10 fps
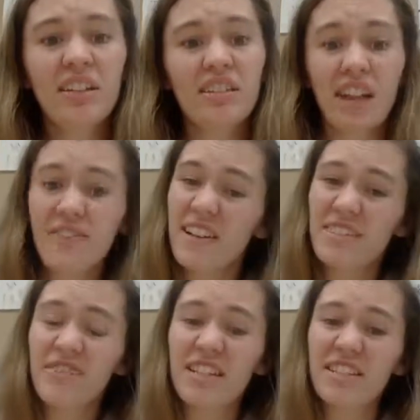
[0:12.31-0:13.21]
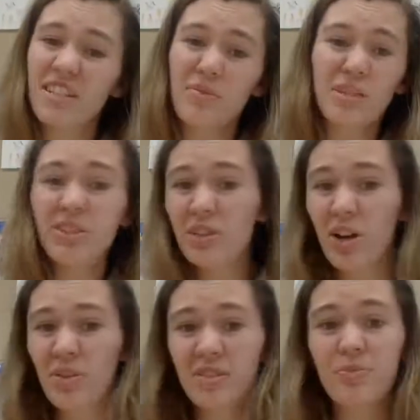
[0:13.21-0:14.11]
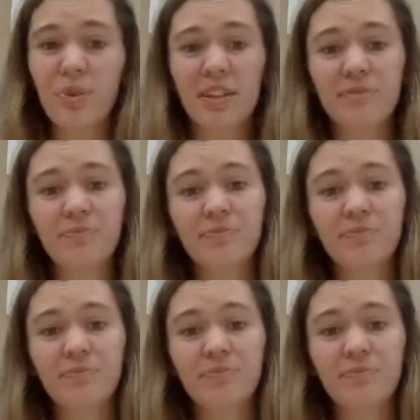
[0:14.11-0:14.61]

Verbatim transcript: Life has events that we don't always want.